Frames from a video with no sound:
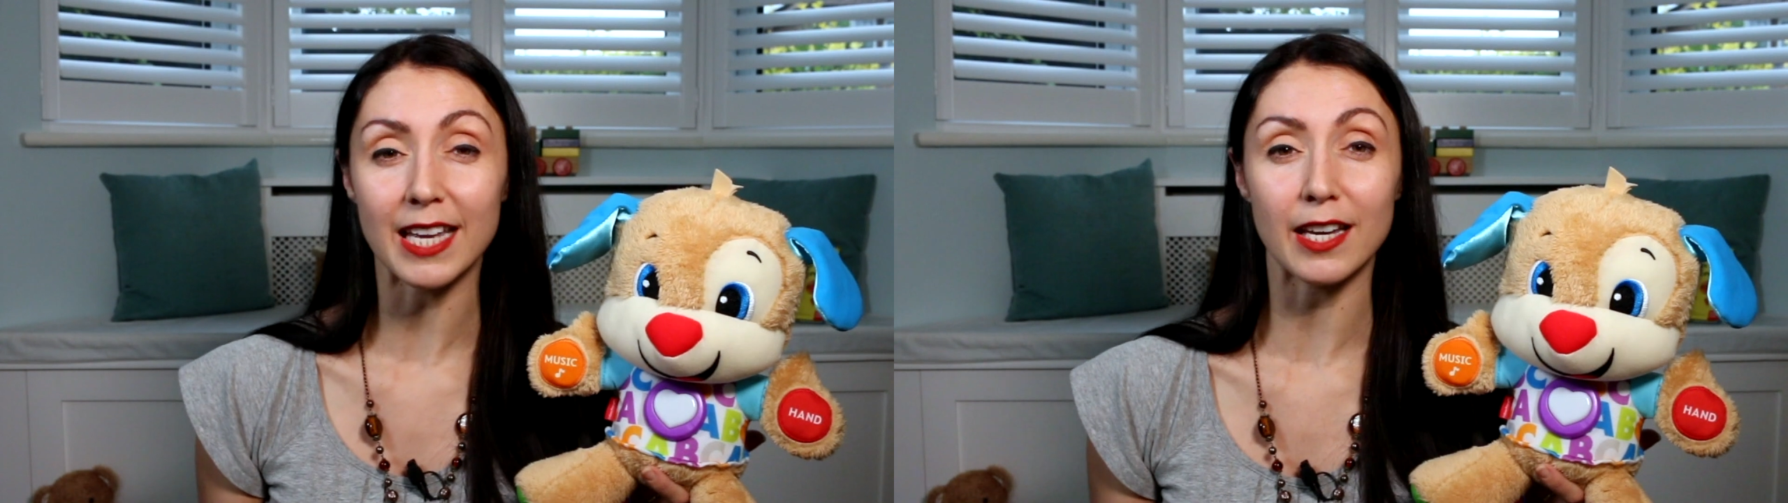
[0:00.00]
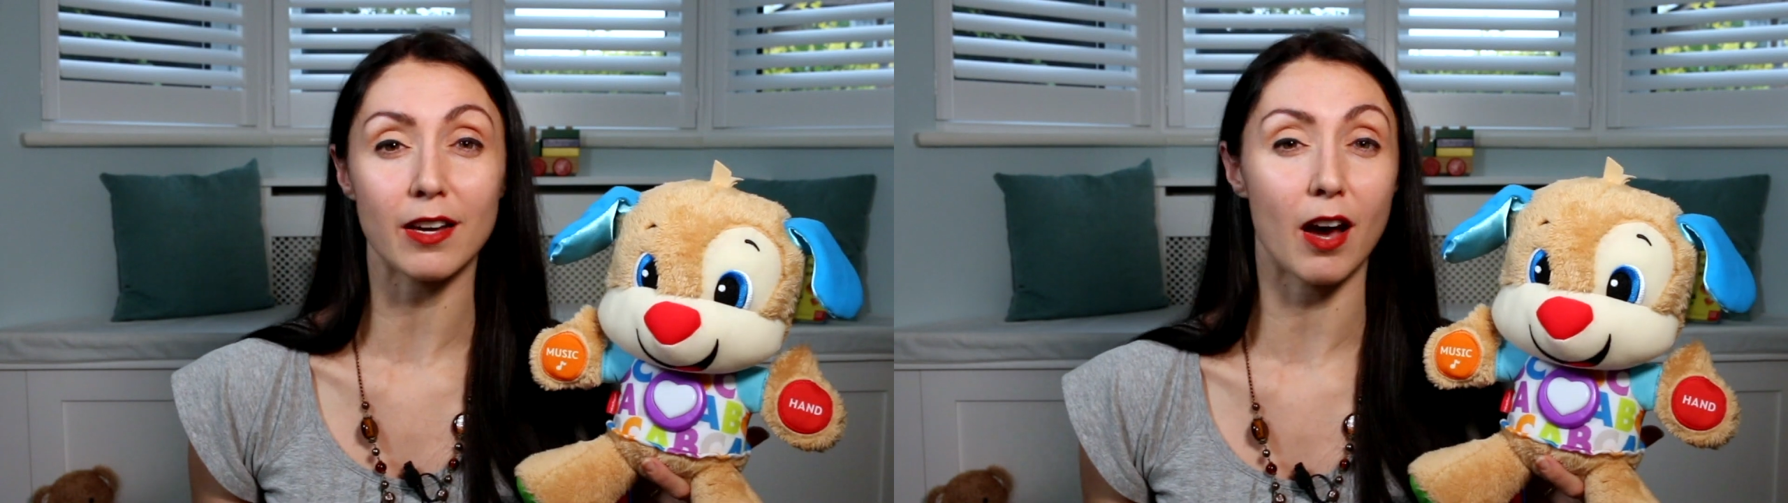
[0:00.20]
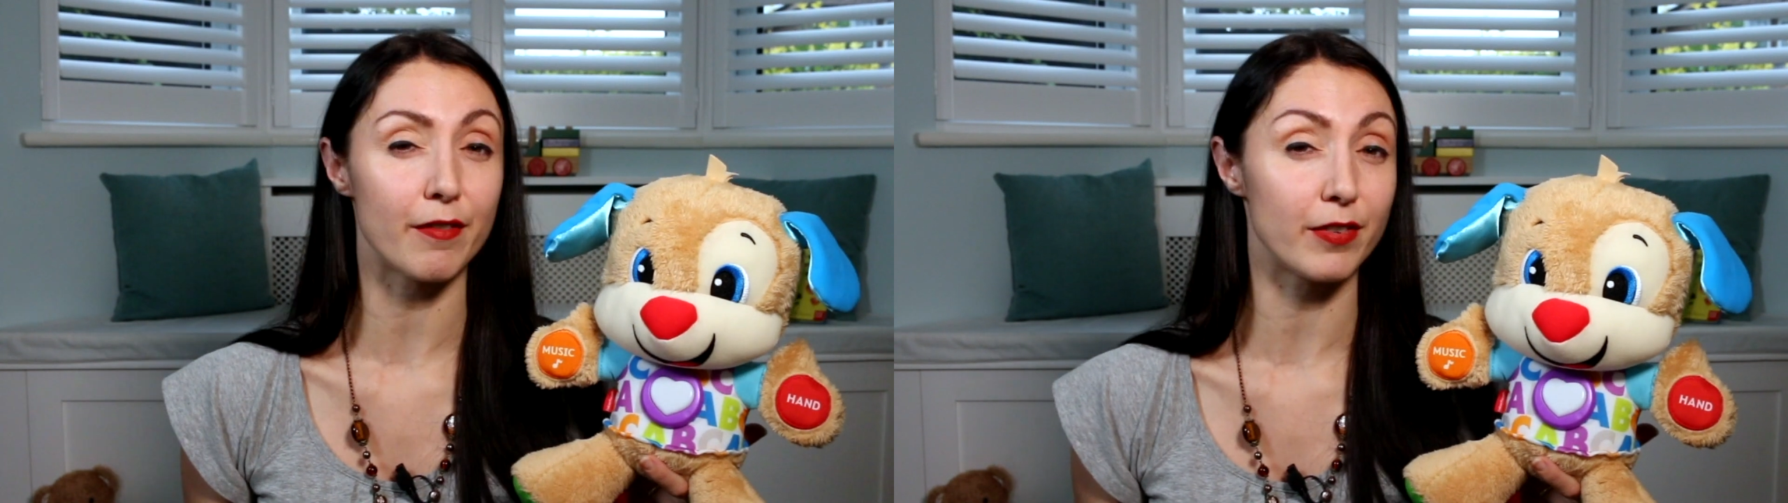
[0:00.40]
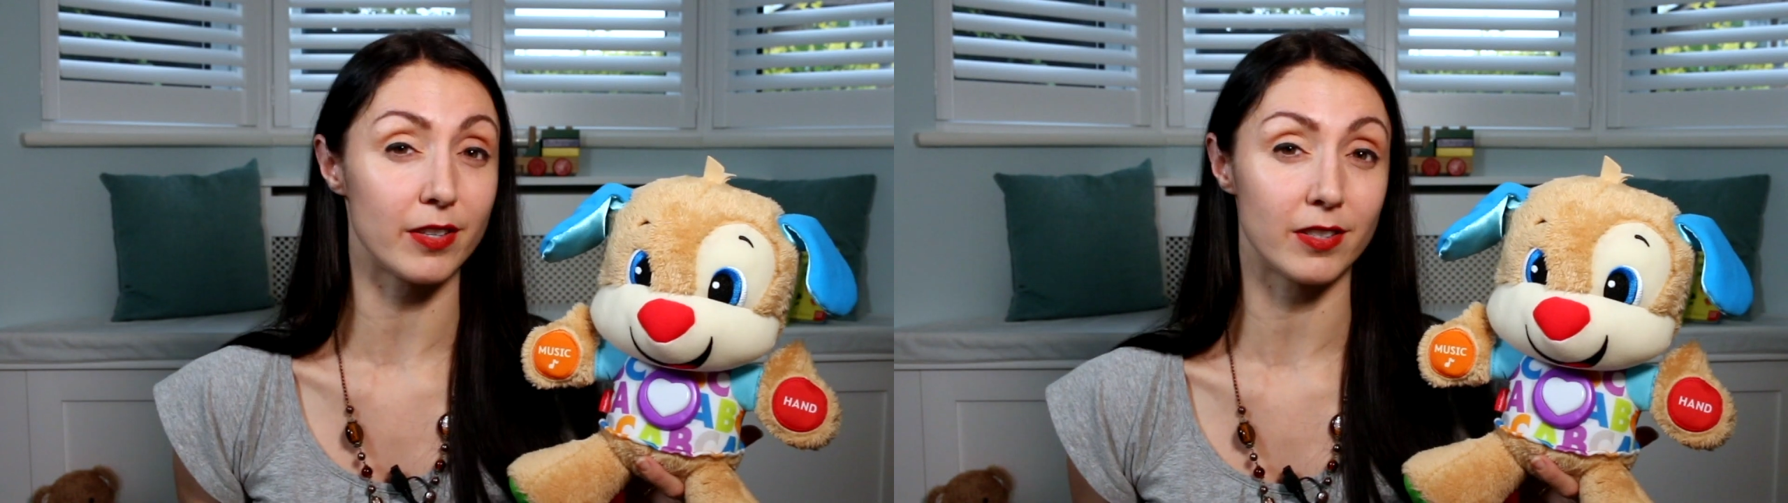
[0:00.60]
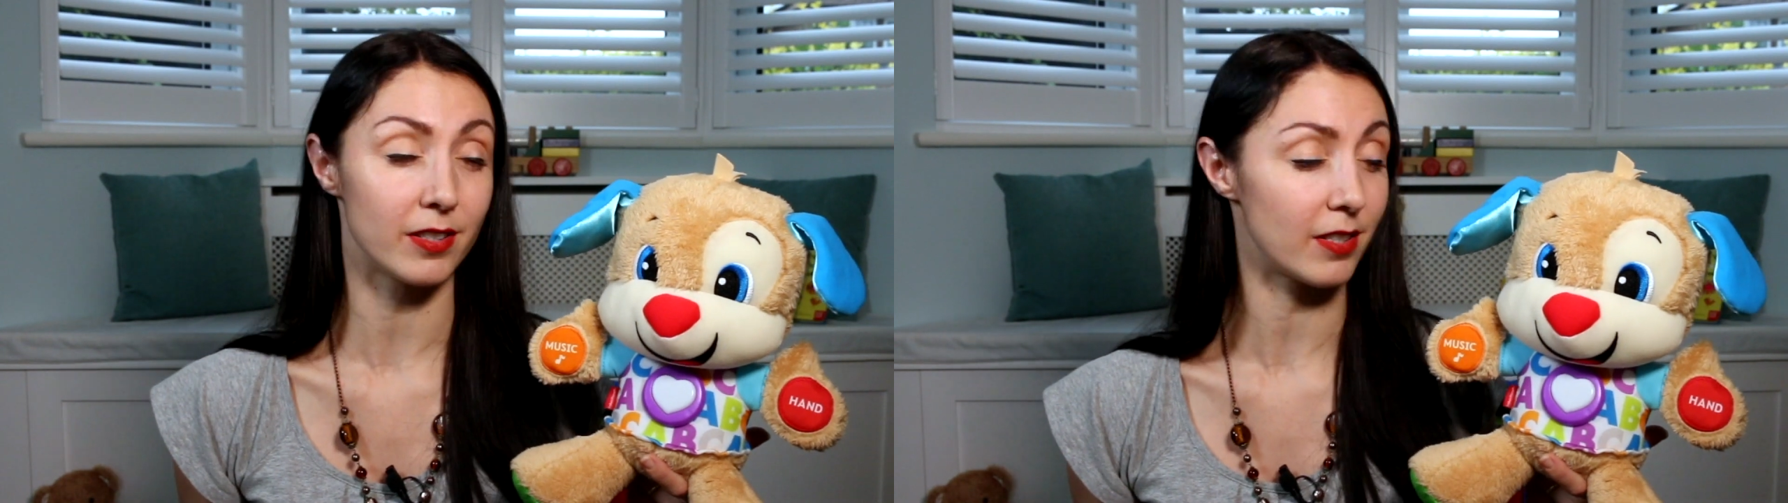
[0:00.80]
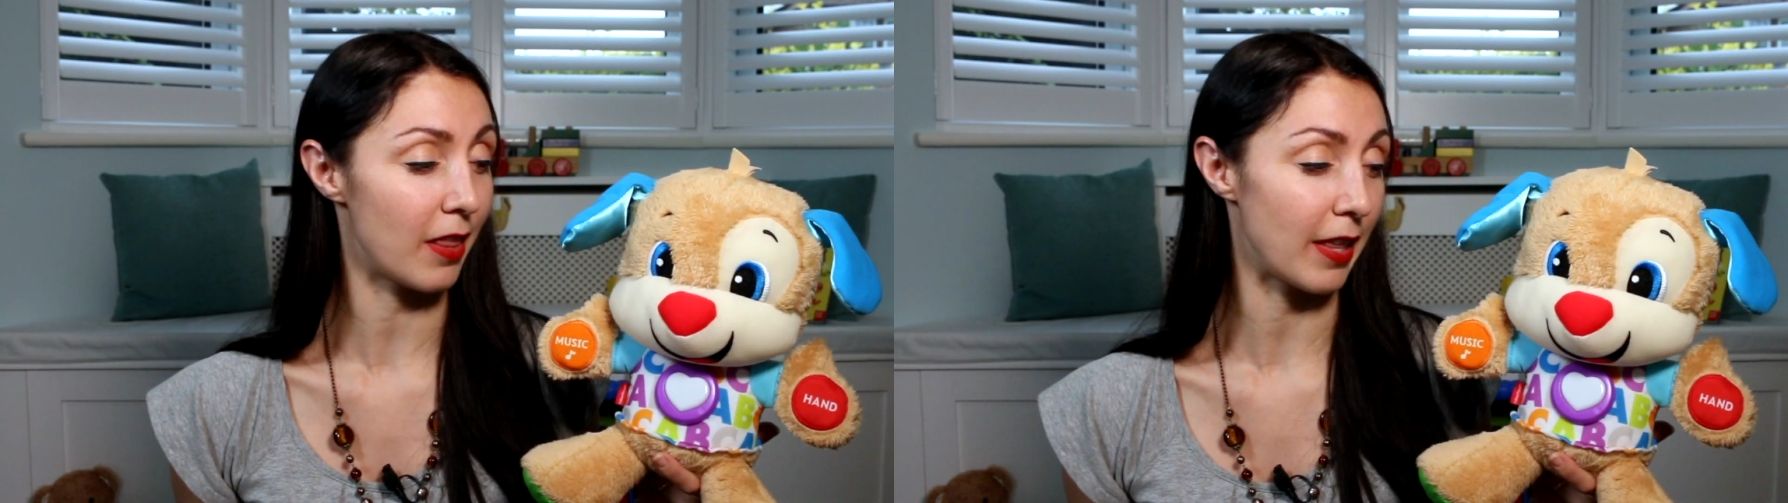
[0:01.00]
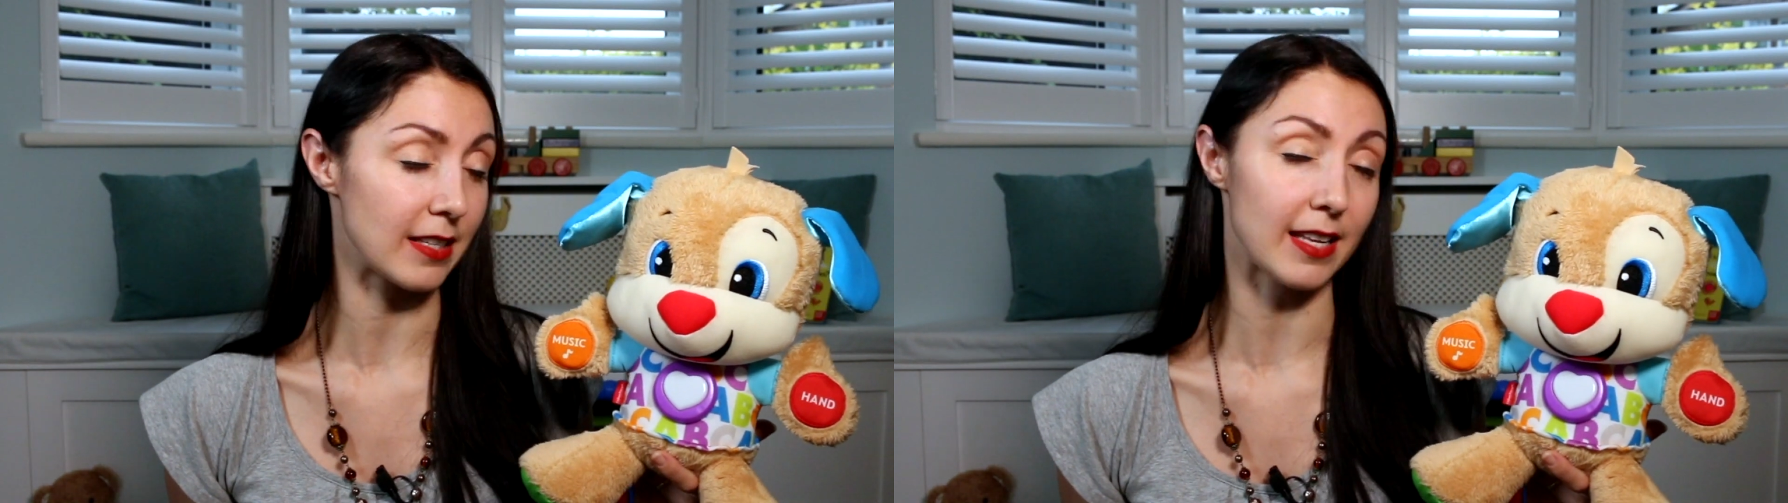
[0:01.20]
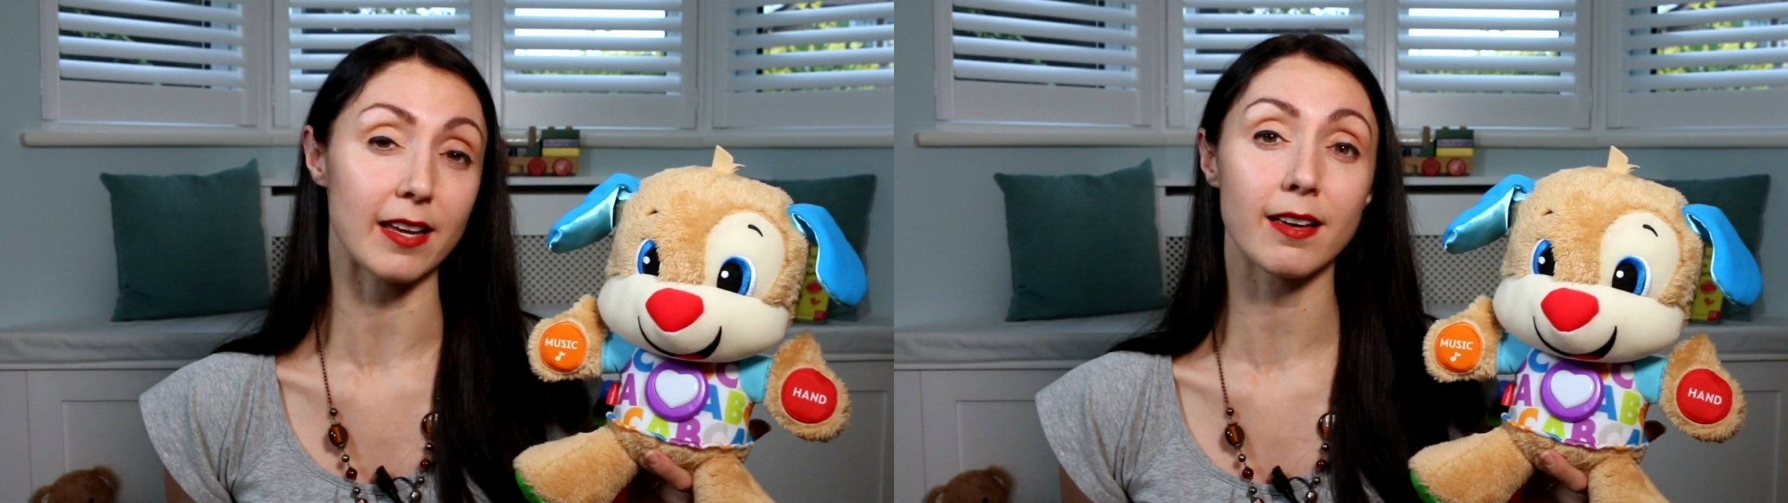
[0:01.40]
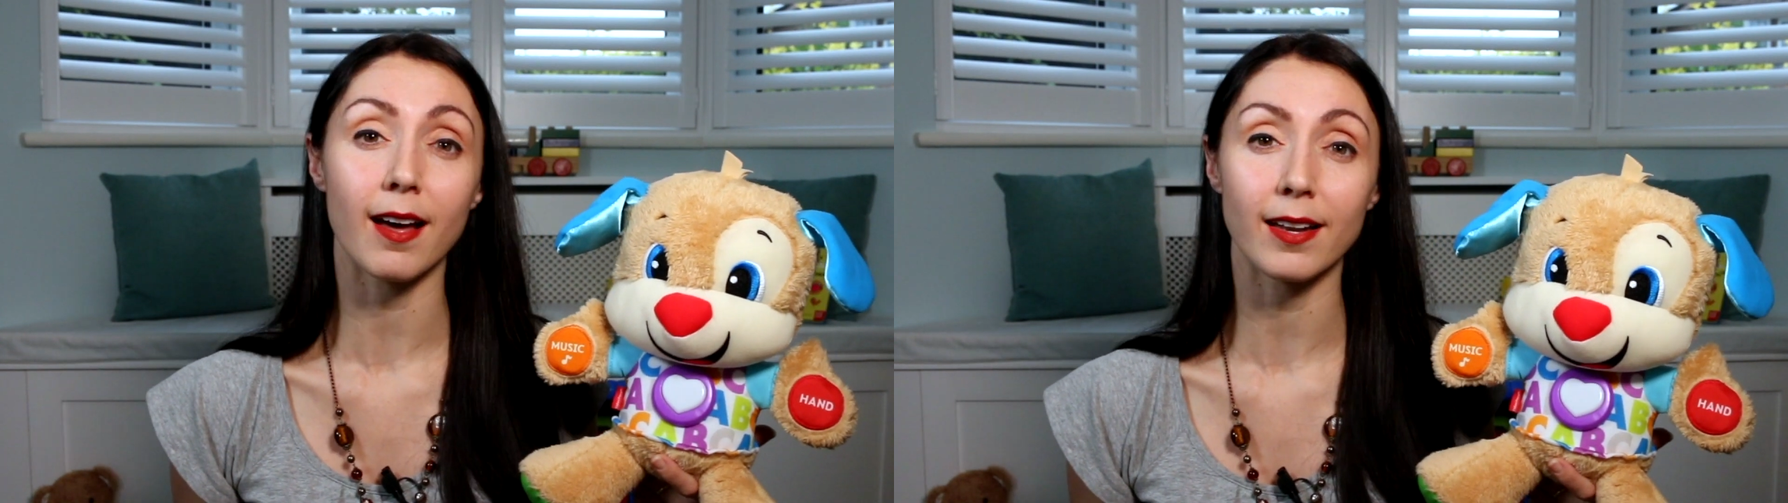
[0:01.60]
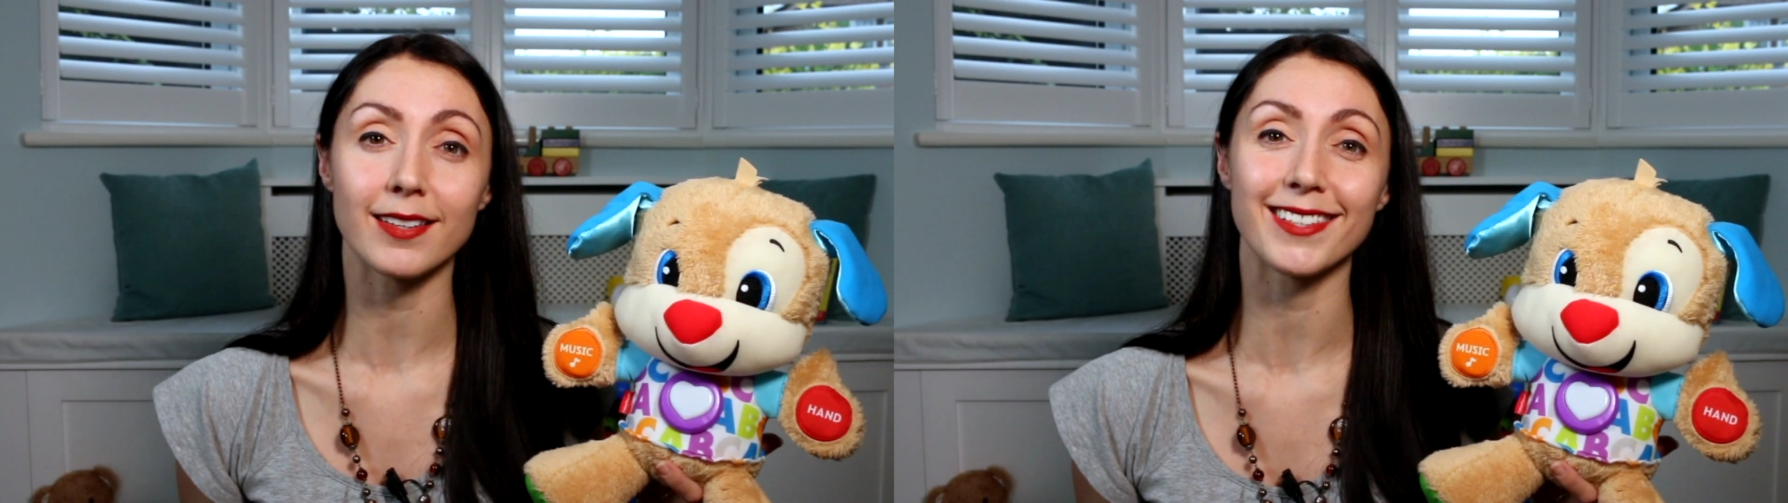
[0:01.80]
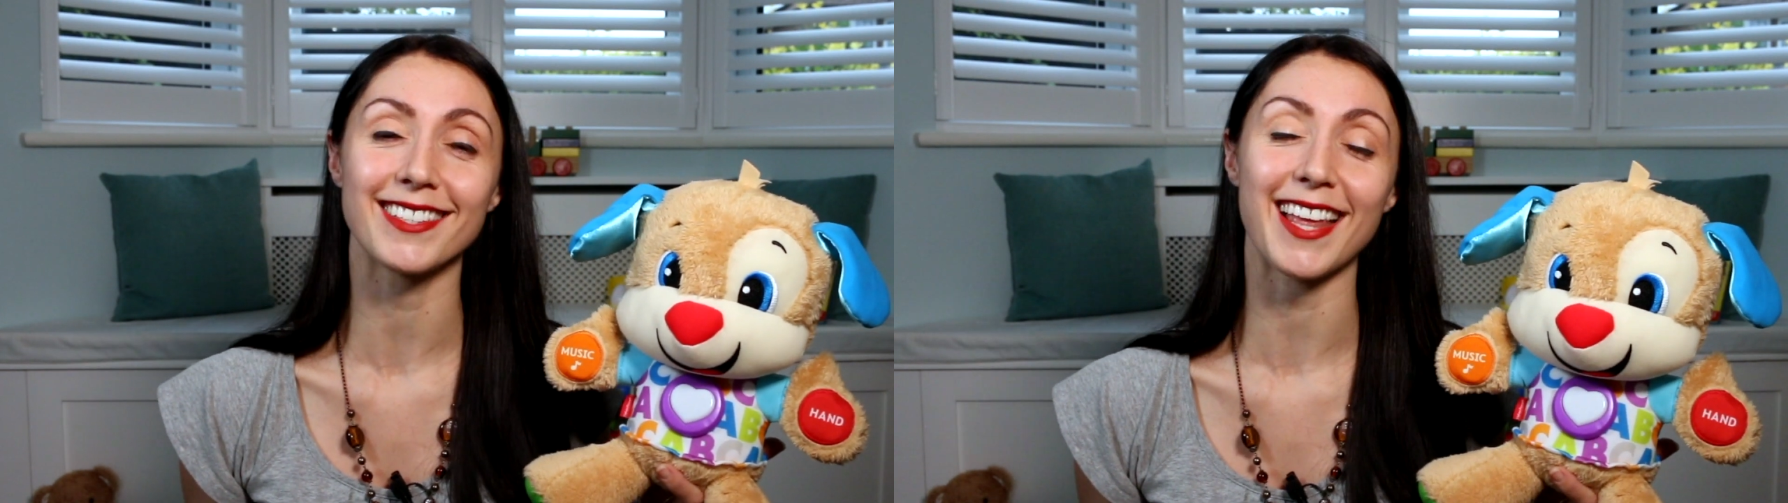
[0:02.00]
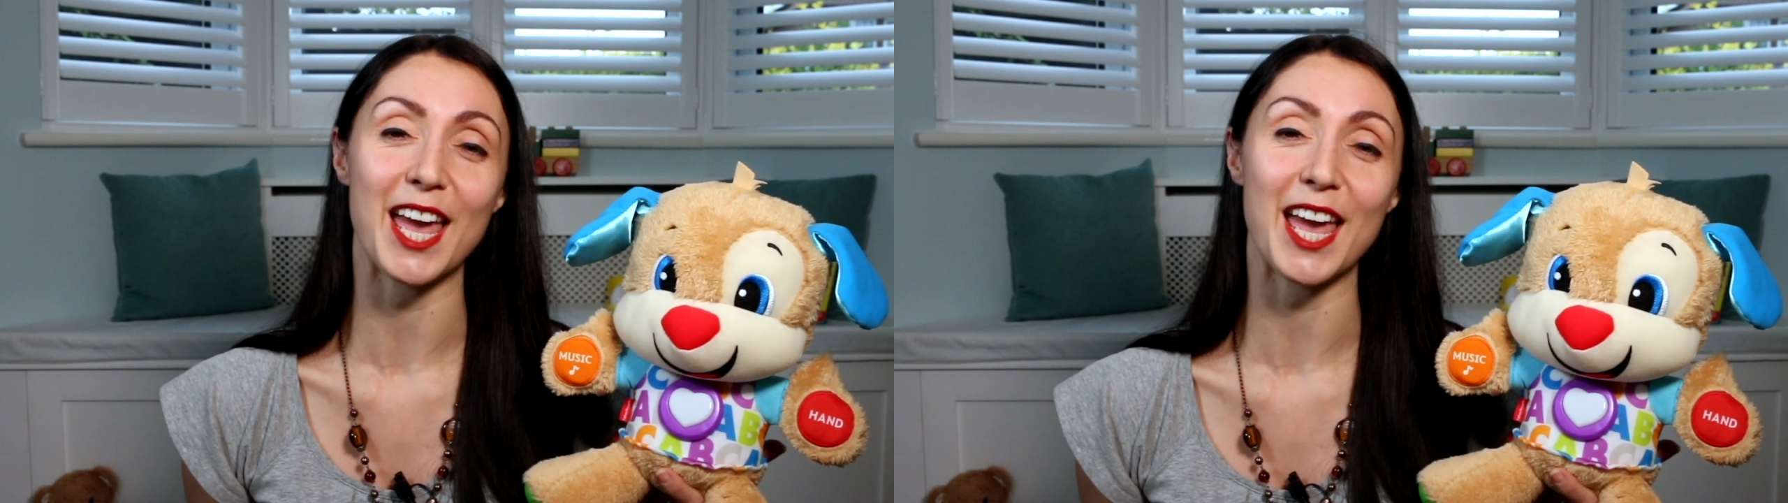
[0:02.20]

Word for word: It covers things like colours,